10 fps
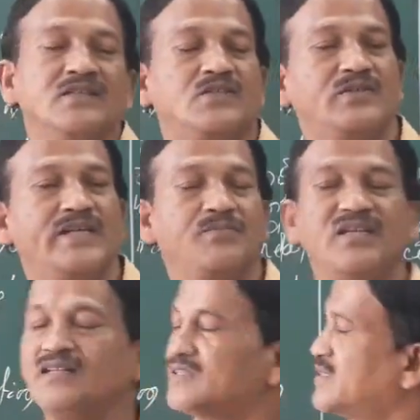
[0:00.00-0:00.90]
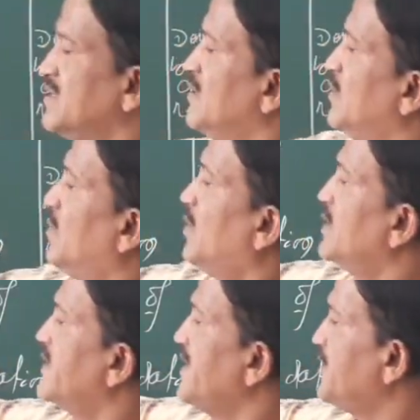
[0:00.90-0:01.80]
So that means
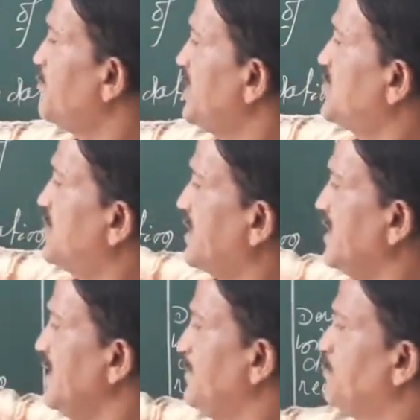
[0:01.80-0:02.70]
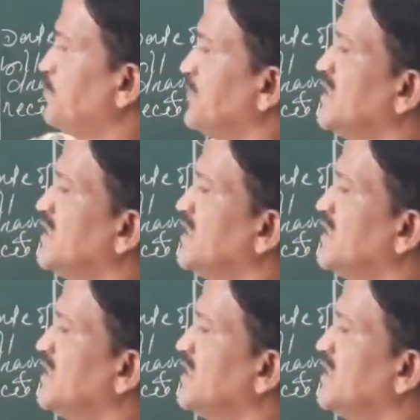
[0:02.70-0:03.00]
on date of maturity,